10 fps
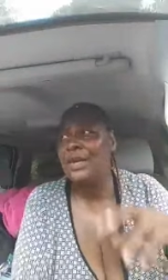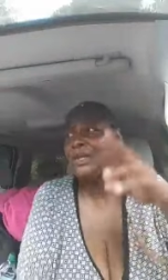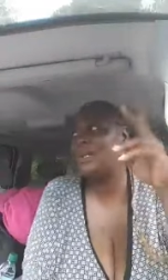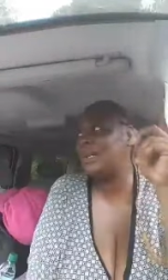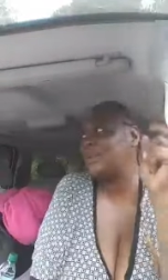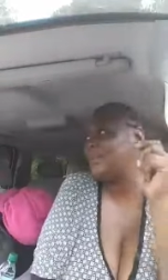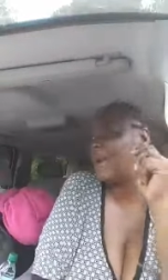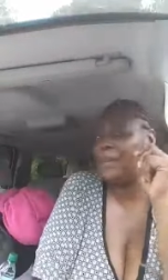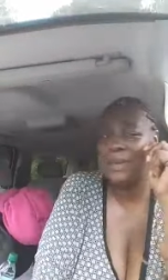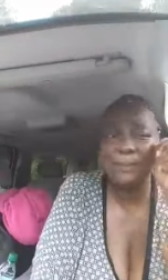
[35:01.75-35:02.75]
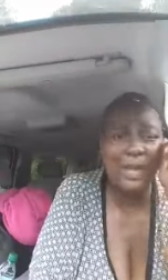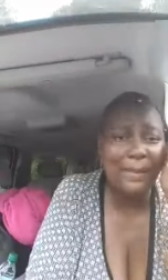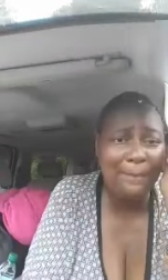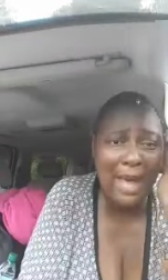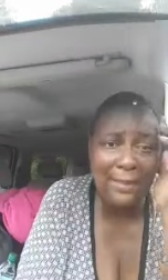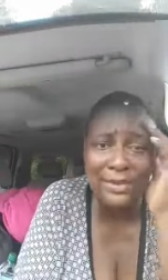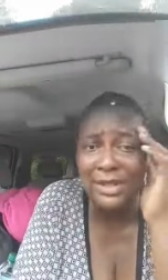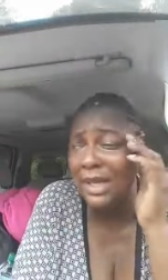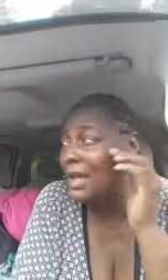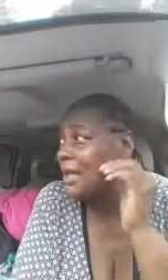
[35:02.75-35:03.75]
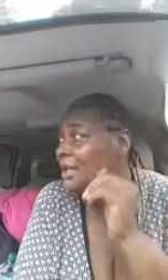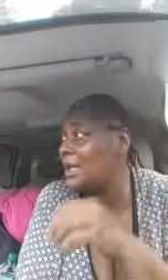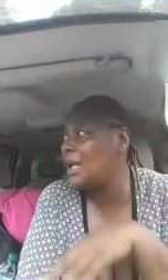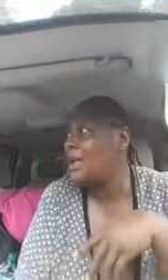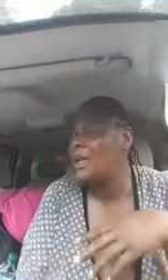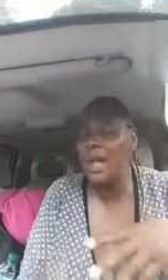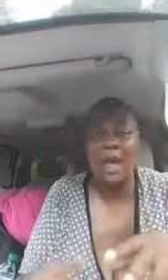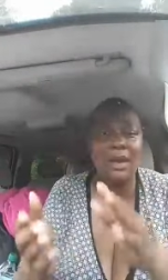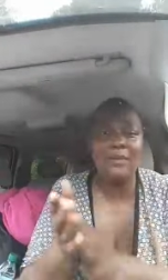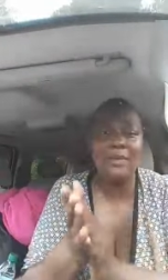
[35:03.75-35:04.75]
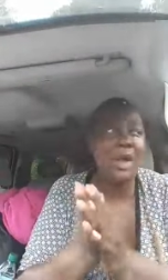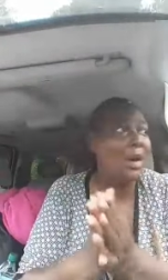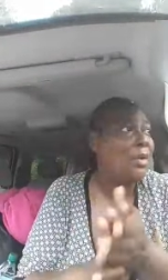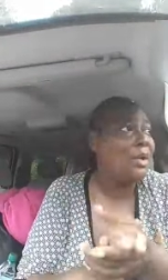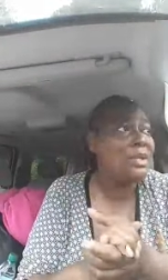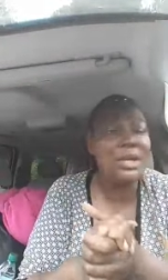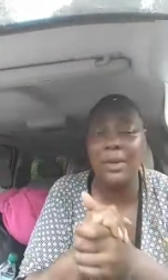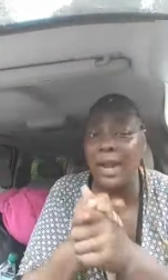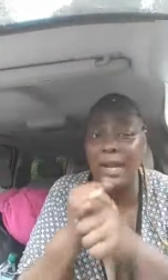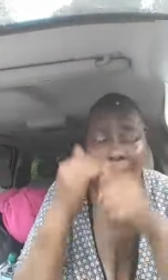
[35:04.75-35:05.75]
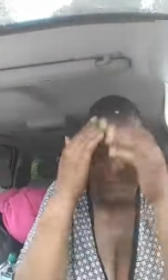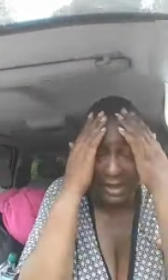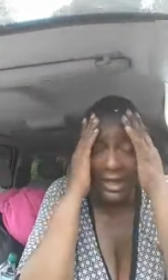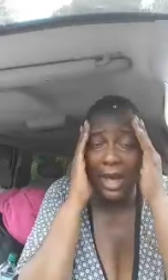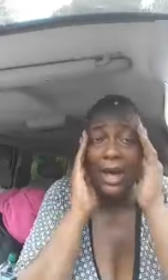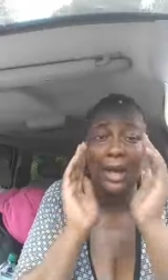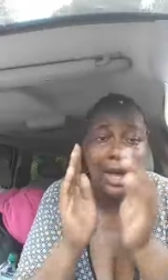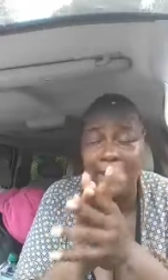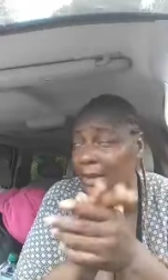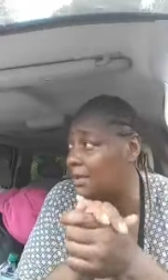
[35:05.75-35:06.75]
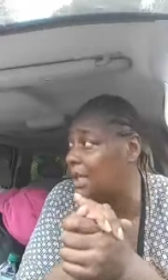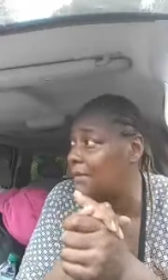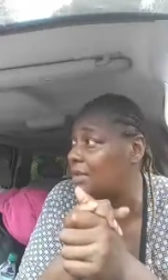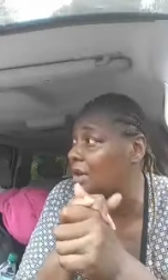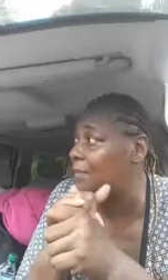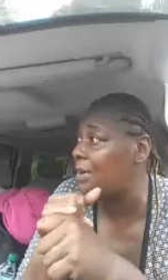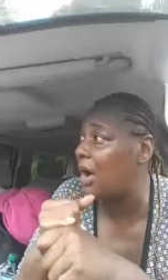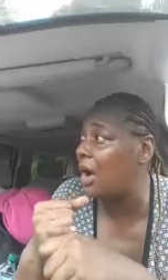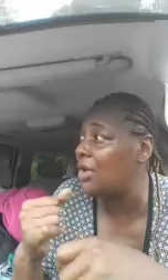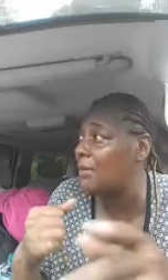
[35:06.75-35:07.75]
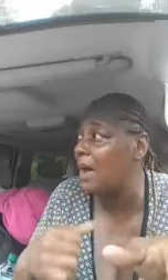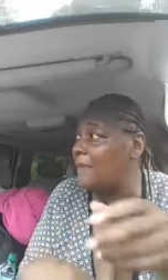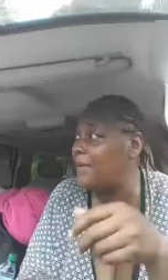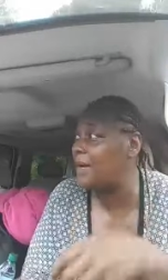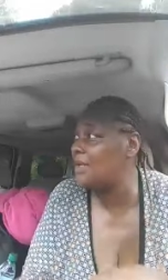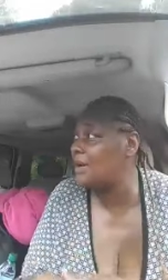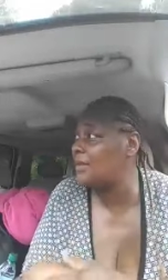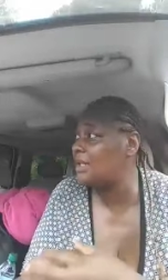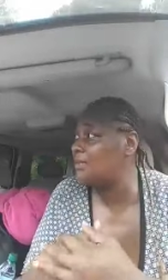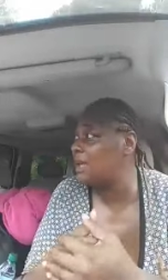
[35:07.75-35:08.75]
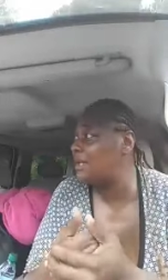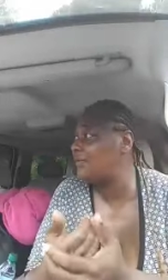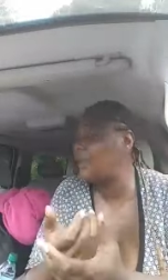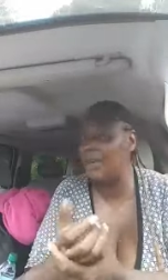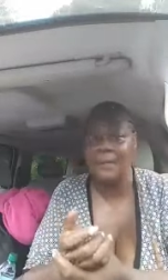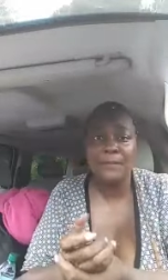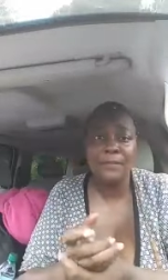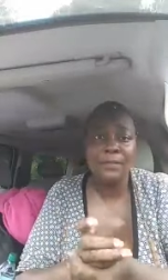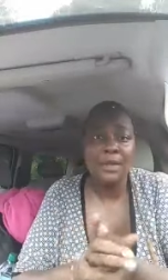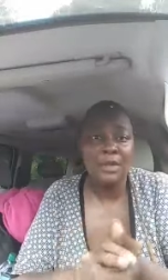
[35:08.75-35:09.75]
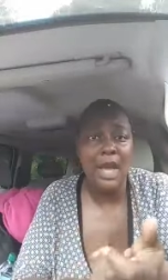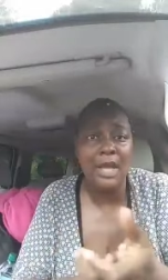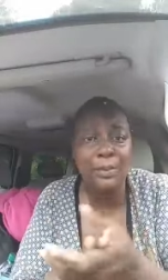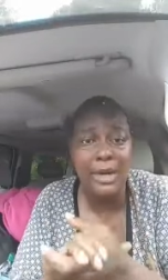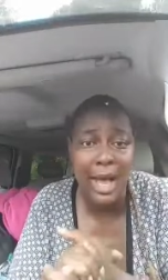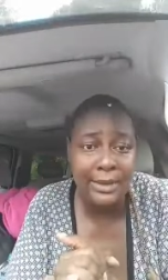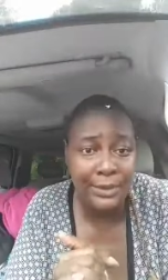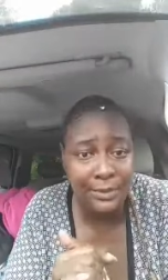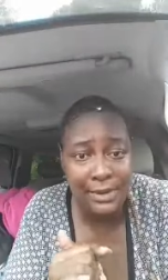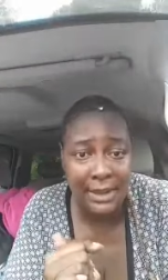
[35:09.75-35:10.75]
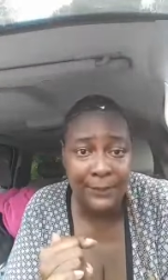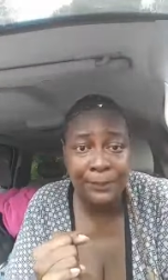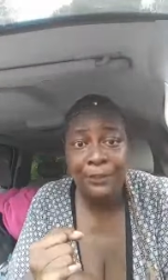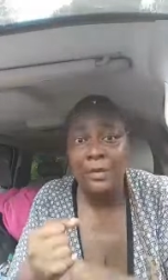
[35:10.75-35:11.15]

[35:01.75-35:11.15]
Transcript: She's on Savannah with the pick and pop shit. See, y'all don't even know. See, Granny go been got her goddamn TV show. Put all you motherfuckers on this bitch feet. That's what I do. See.